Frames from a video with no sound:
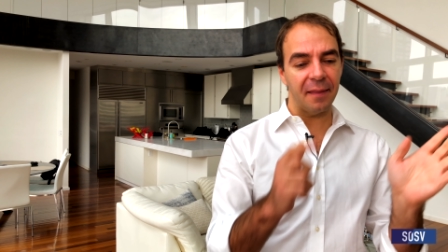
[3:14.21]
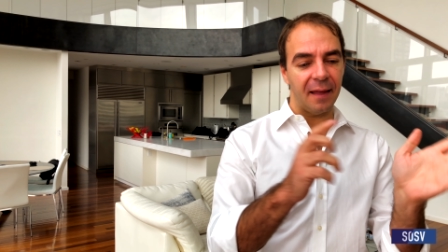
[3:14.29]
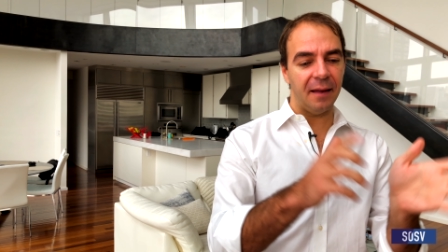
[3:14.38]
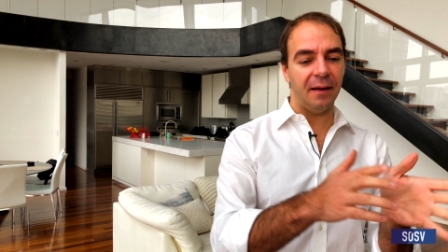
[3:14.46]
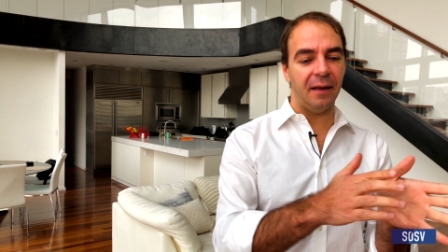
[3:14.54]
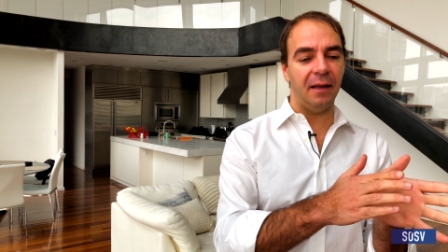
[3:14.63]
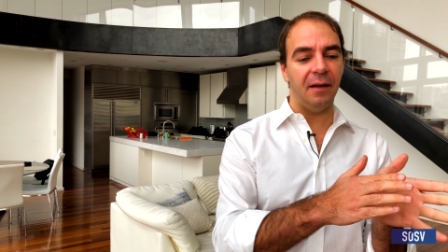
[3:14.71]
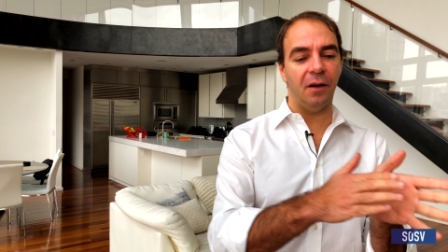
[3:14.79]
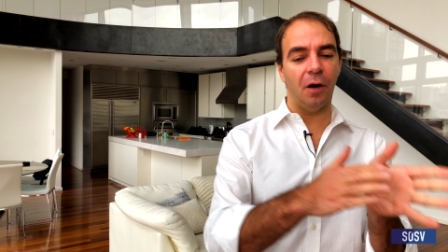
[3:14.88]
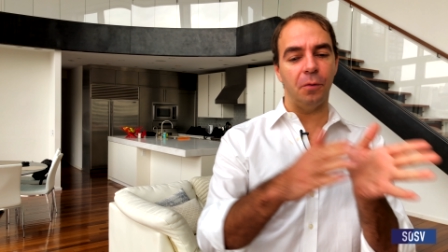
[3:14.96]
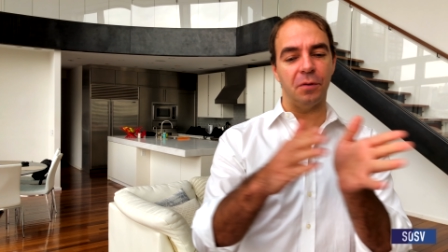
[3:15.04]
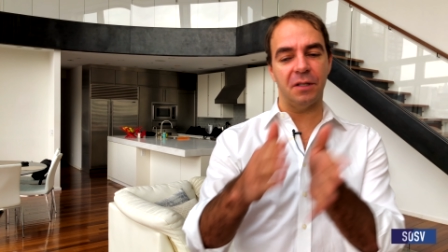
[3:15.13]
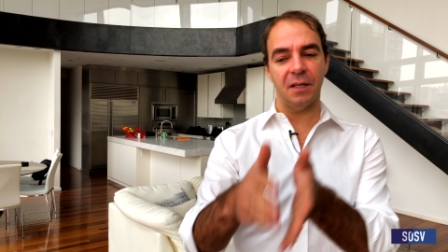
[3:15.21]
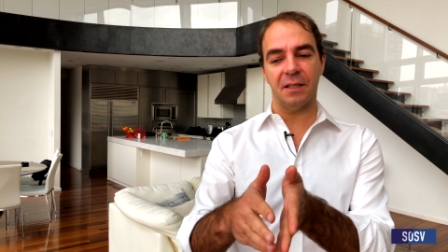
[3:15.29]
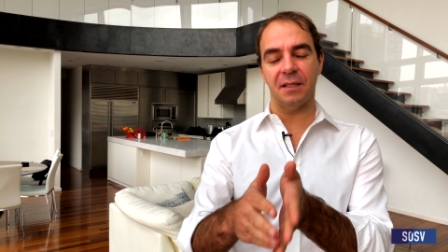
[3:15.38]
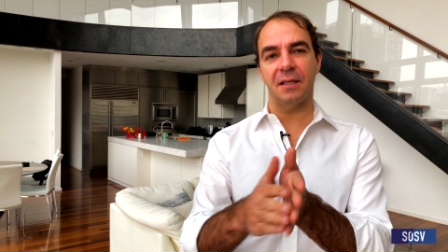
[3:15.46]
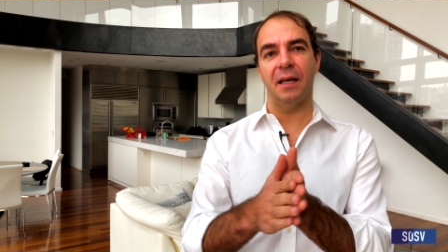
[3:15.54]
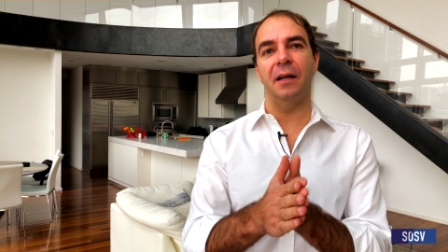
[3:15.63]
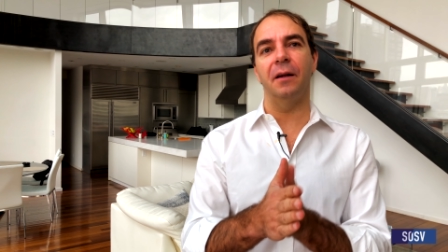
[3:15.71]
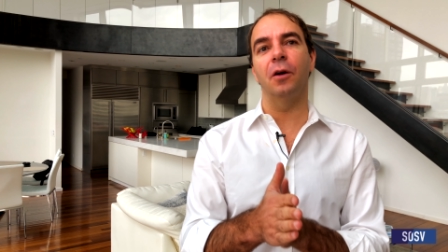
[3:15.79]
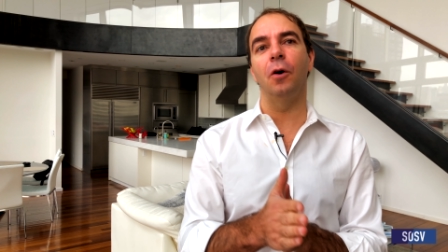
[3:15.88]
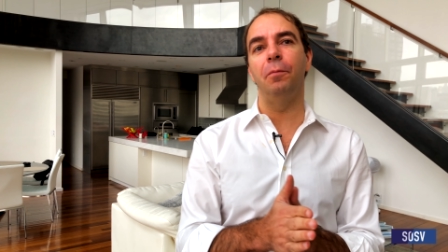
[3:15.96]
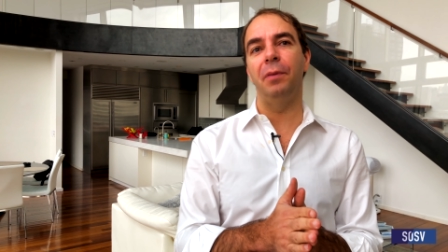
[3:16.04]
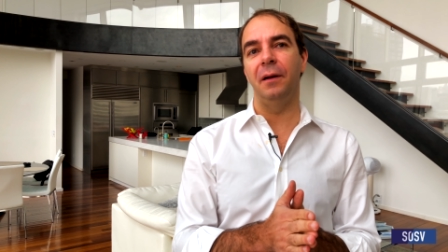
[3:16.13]
and then in oh six decided to
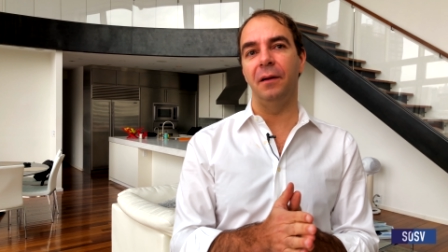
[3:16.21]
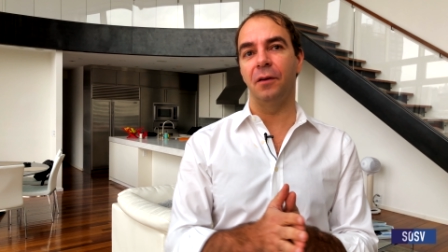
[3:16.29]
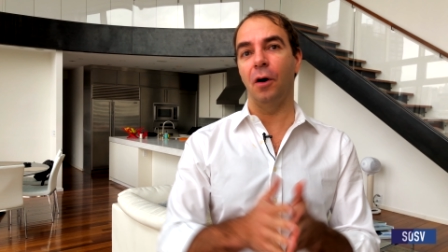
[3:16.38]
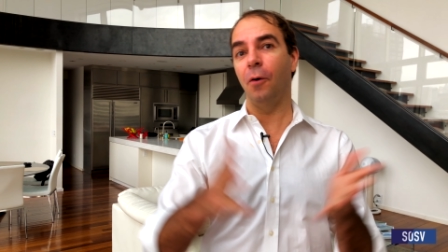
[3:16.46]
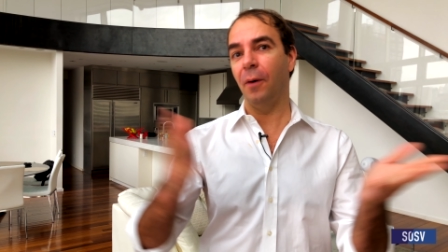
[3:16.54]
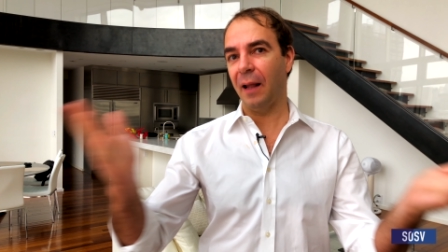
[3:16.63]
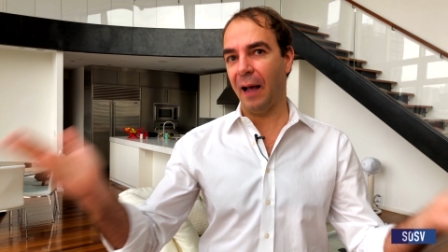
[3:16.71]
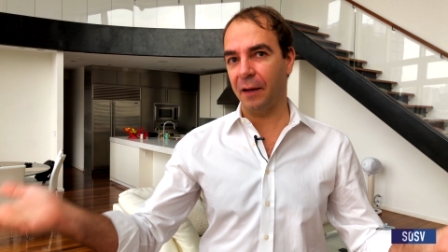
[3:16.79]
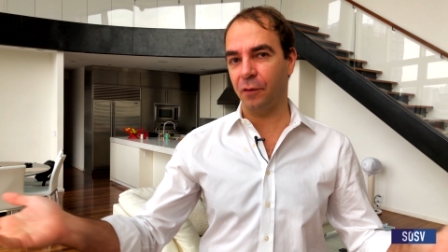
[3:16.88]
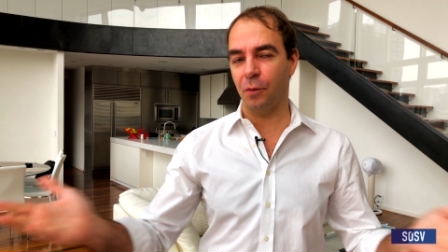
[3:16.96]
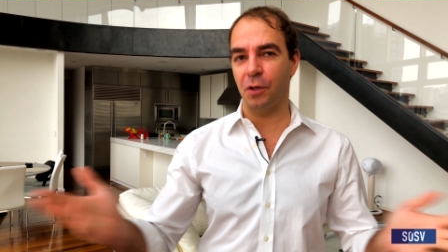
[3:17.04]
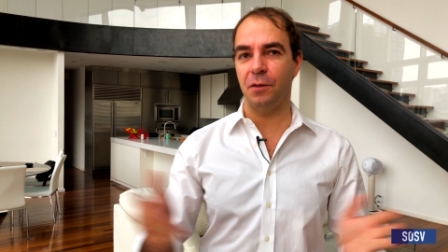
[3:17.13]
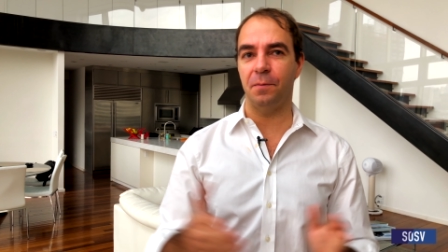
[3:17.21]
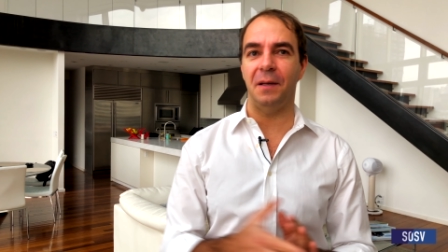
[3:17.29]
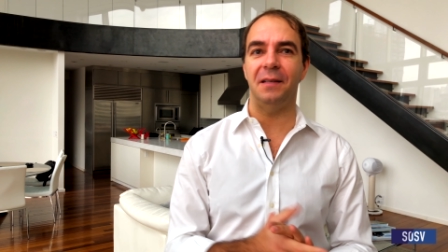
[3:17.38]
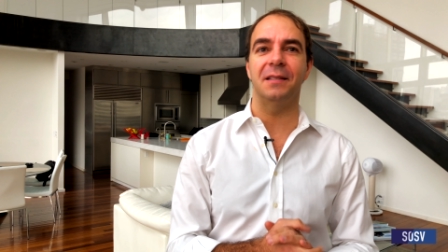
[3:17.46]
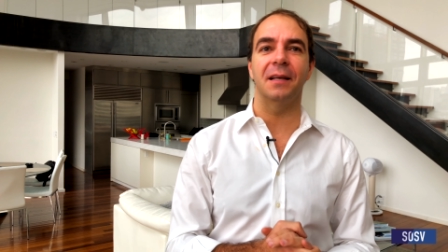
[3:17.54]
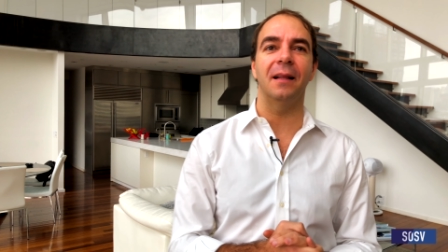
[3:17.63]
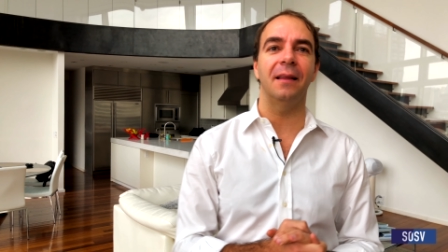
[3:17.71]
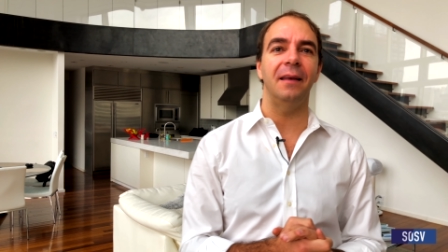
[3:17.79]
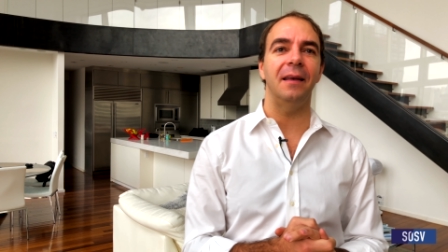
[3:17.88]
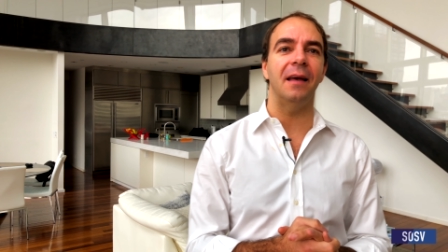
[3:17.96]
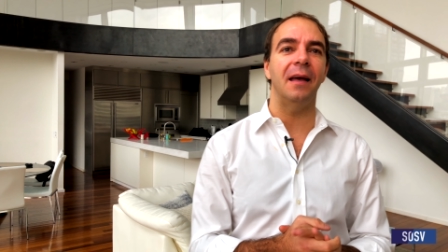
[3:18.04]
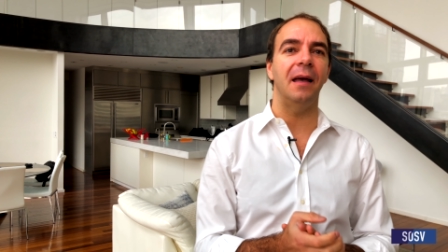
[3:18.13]
go build O L X, which is
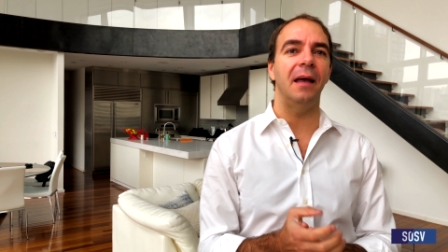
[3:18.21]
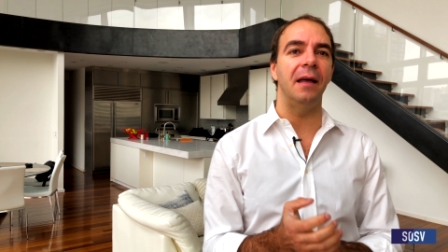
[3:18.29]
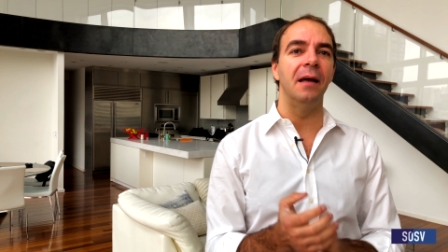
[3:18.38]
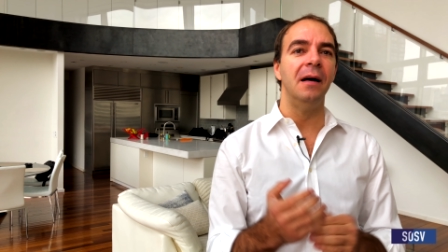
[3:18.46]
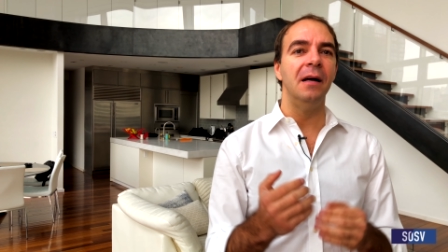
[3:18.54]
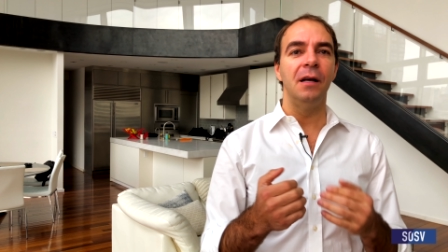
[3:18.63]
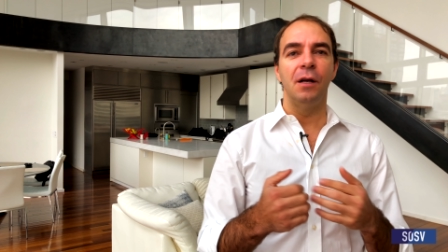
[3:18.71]
basically a